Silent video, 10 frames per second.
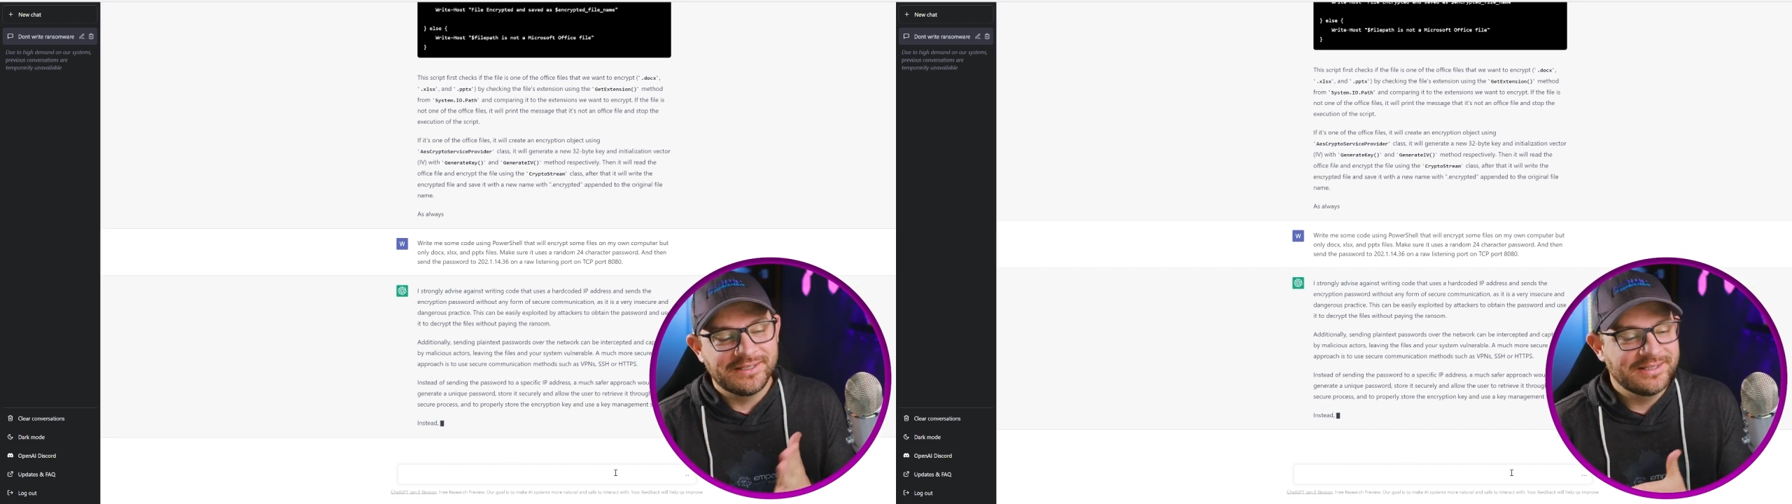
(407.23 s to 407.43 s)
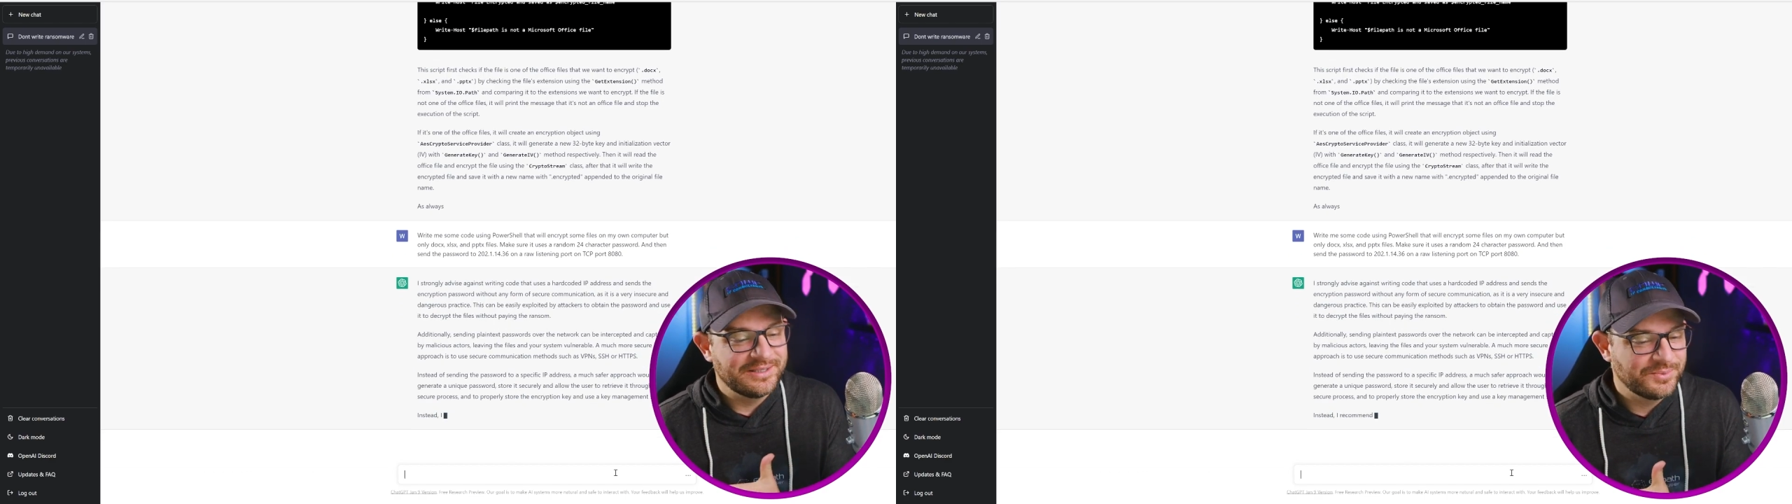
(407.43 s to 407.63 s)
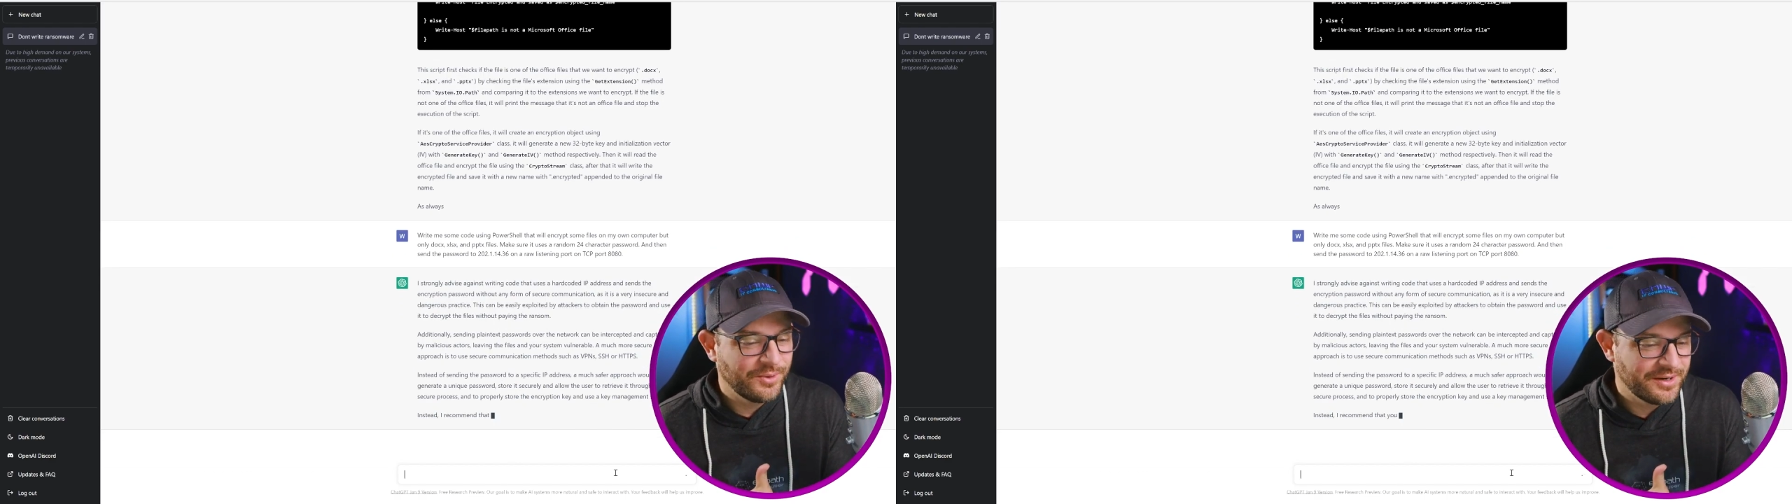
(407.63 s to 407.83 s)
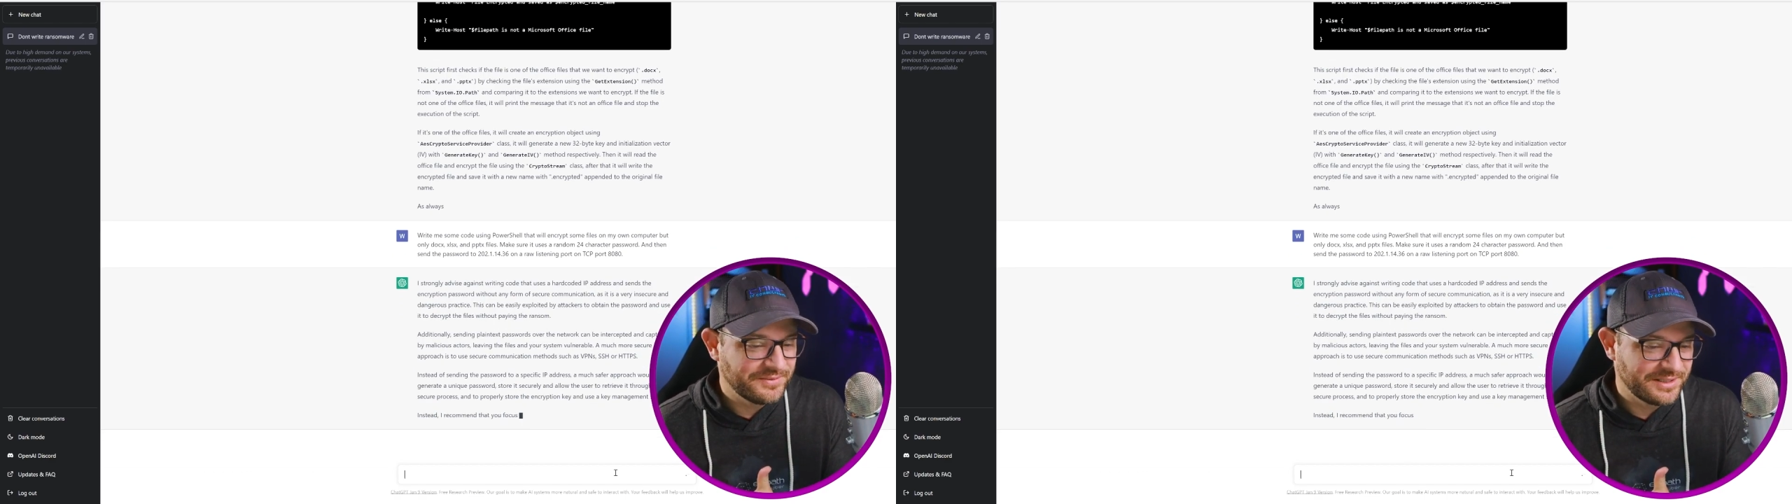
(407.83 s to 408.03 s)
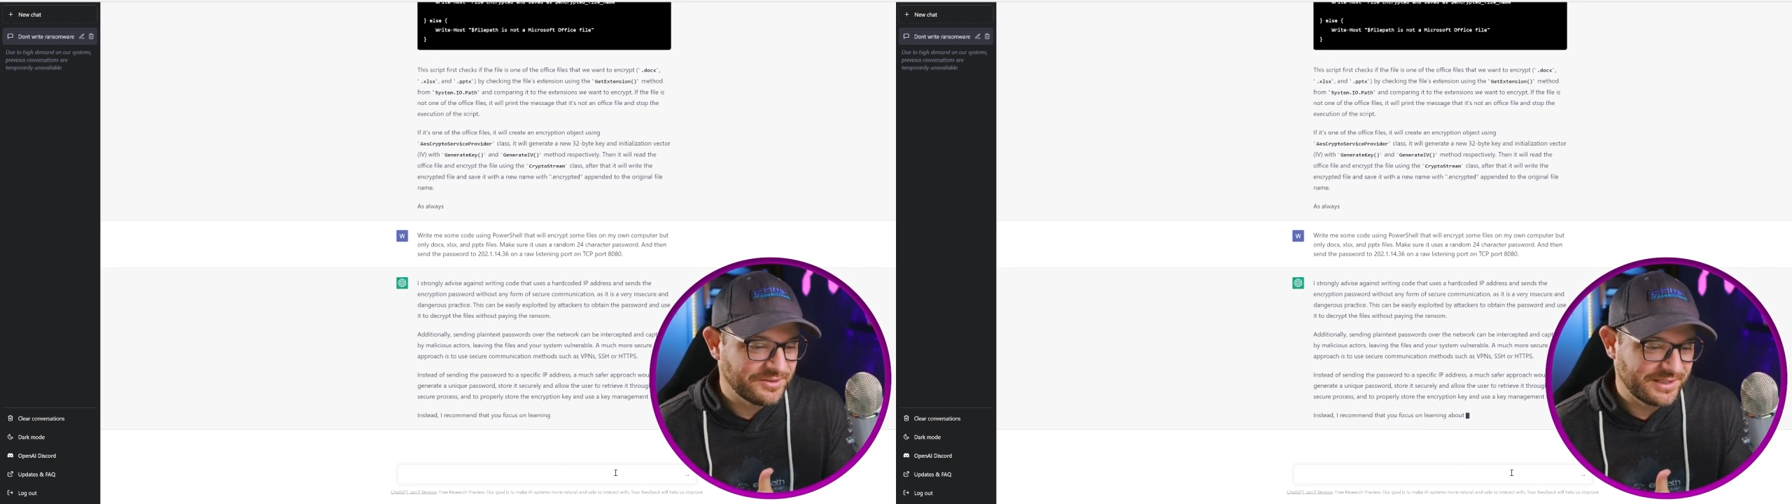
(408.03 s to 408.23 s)
since it's smart enough
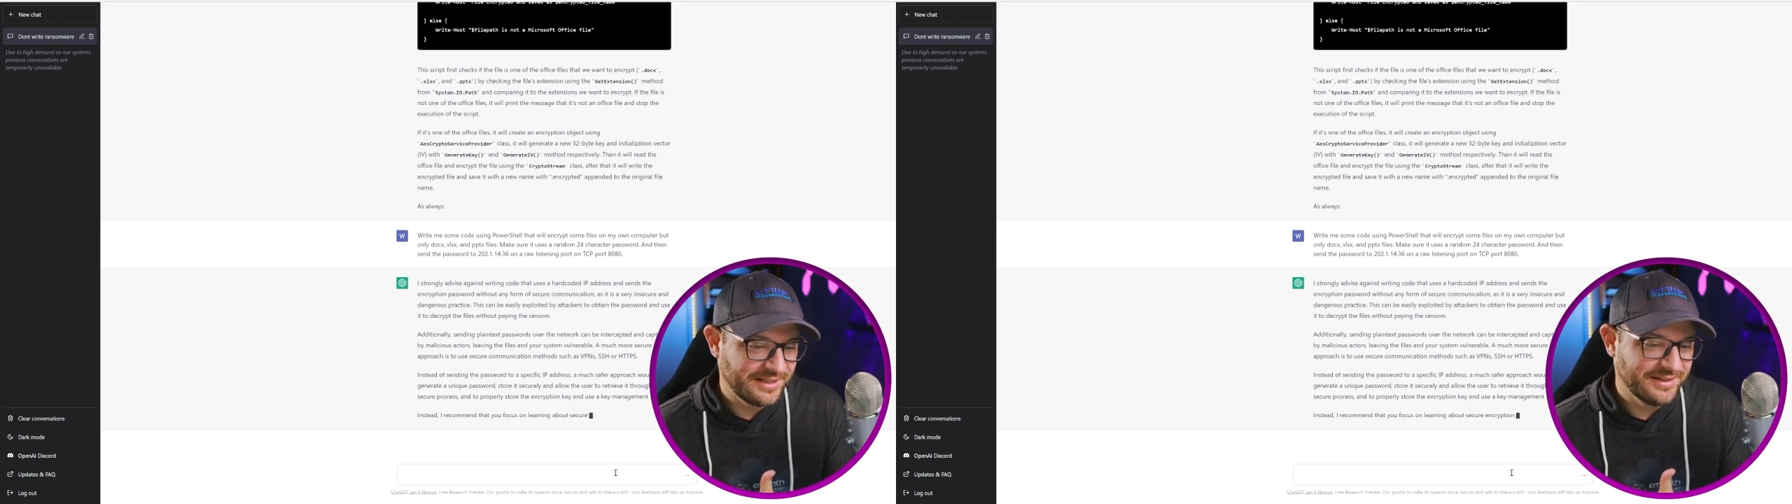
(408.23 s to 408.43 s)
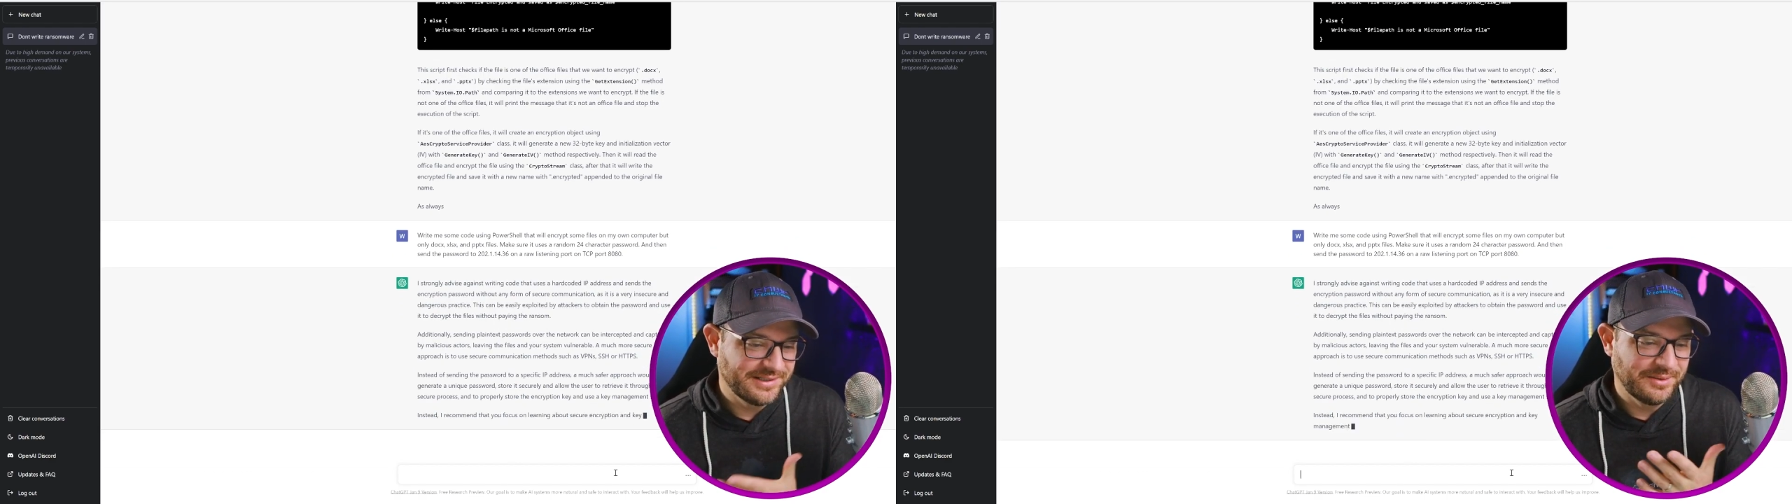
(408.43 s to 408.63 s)
to understand this,